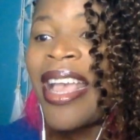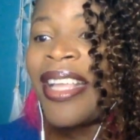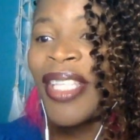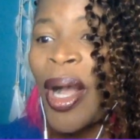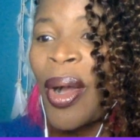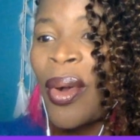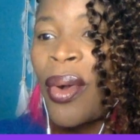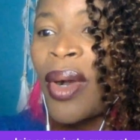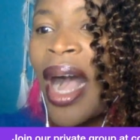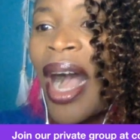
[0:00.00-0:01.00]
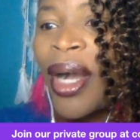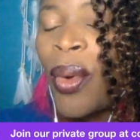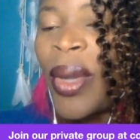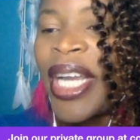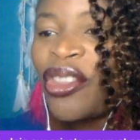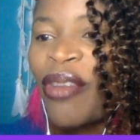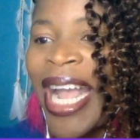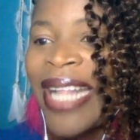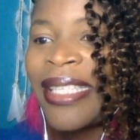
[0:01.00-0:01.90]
So Queer Trans